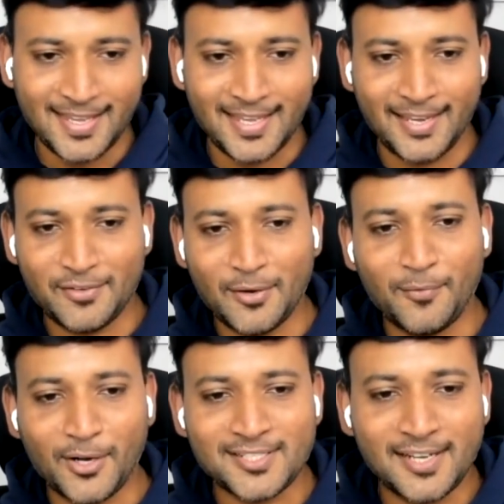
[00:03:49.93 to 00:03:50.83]
If you have
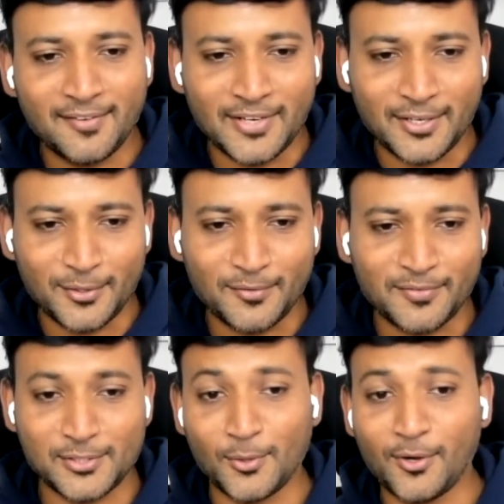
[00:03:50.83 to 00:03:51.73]
watched our video for
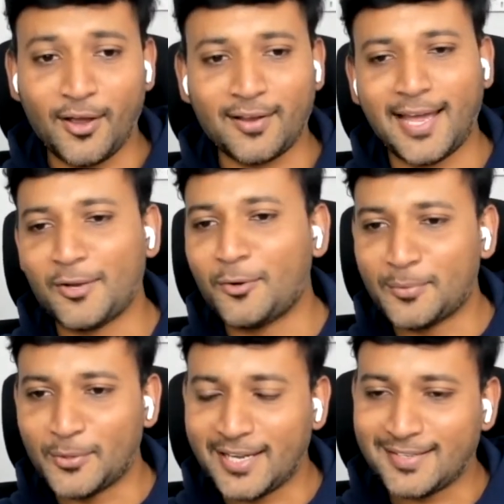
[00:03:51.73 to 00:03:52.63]
so long, I hope
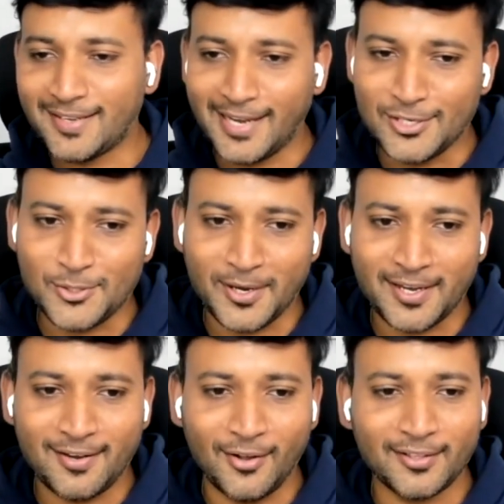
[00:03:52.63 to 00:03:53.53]
you guys are
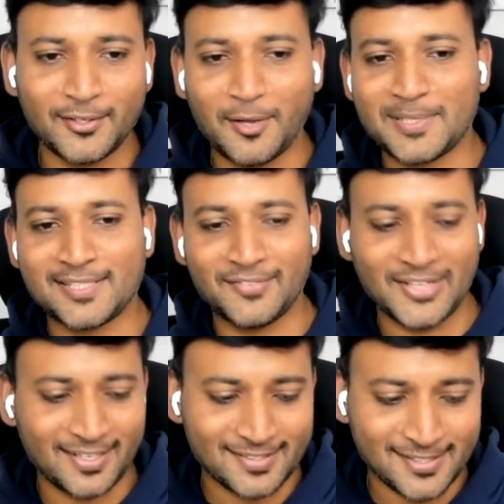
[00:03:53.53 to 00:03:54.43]
enjoying all the topics that we are
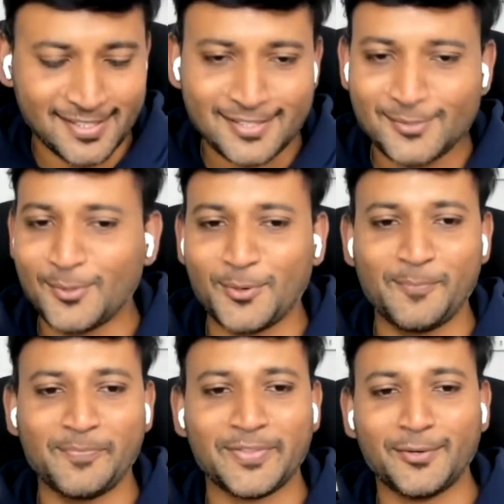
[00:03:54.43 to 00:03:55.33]
discussing. So
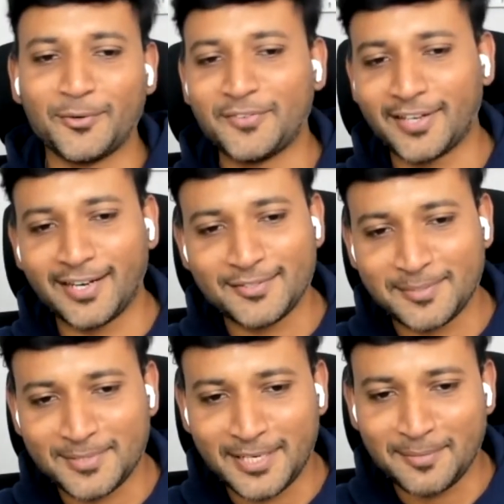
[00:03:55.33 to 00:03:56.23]
don't forget to
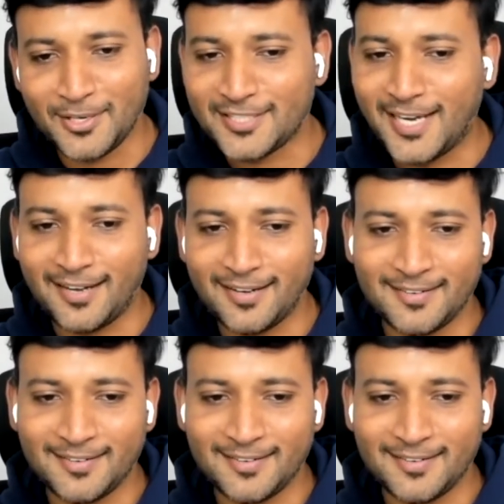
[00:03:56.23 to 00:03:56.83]
subscribe to our channel.